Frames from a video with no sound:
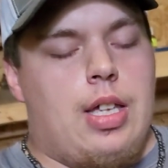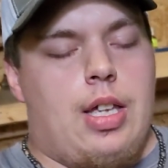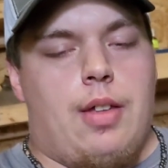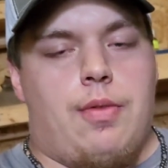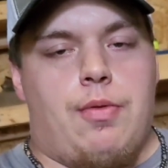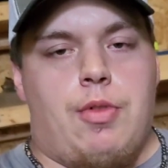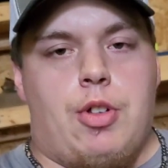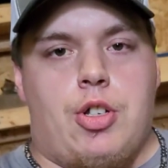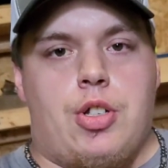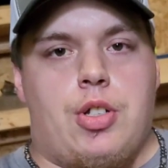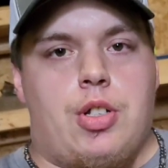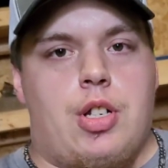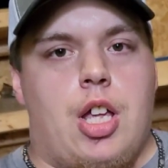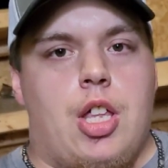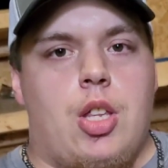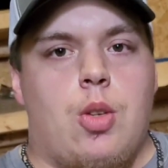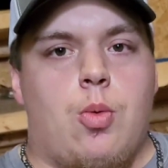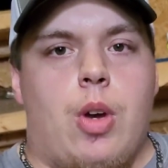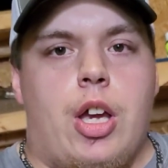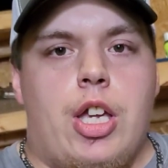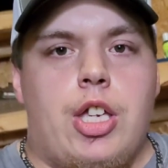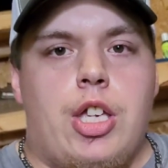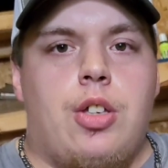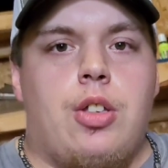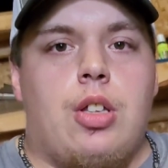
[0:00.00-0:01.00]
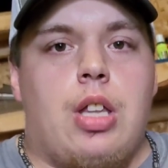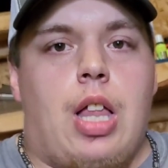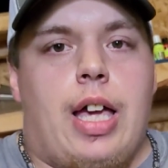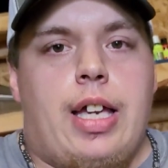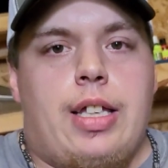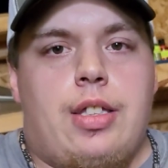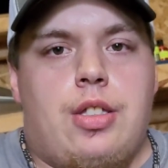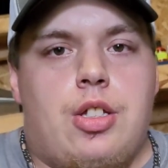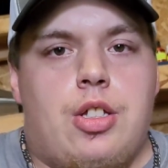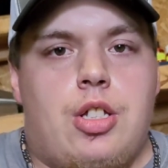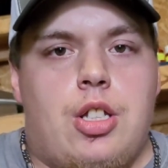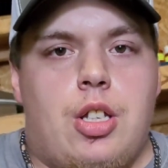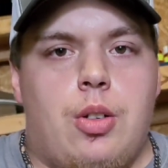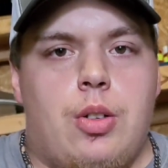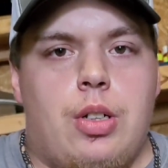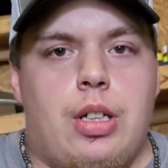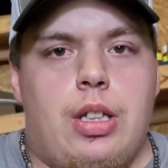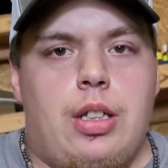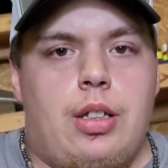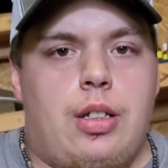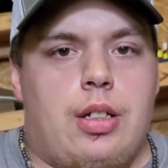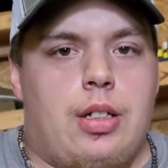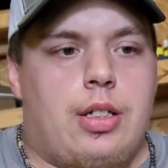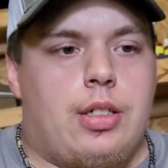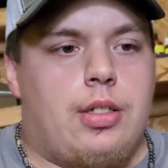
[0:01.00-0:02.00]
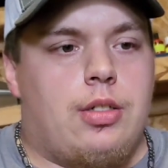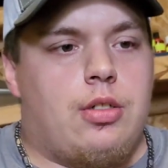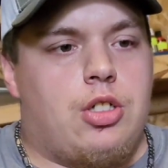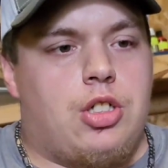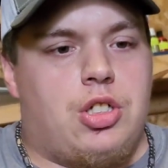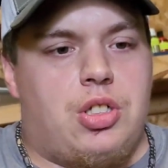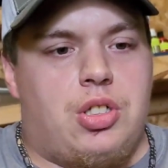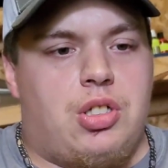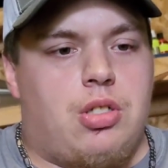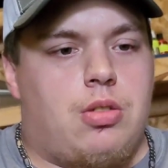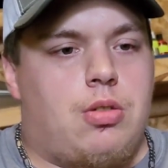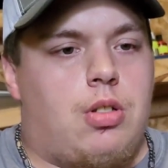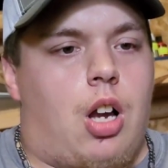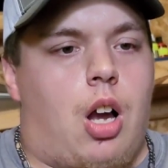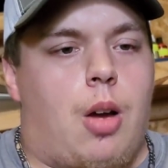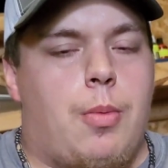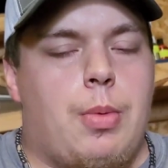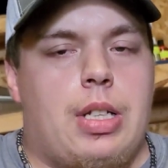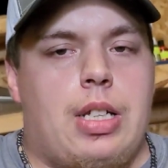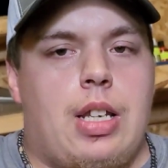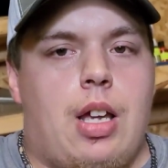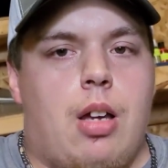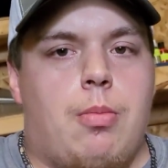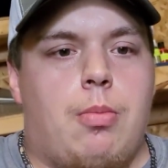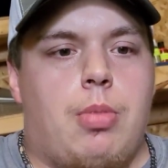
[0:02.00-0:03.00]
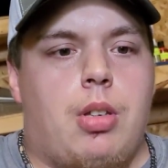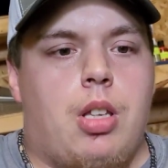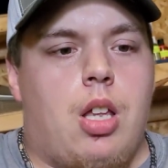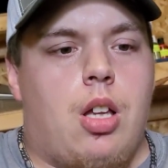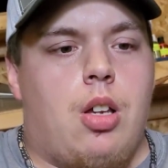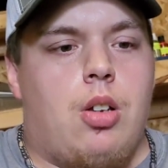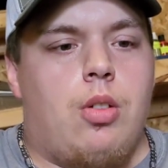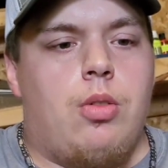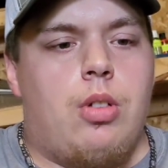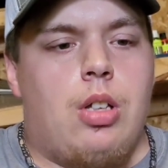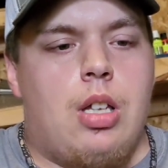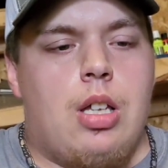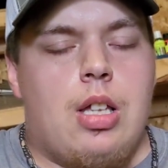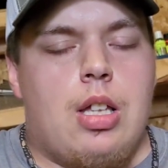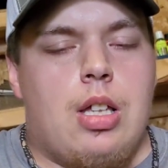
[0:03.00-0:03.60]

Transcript: If there's another way you like to do it, just comment down below.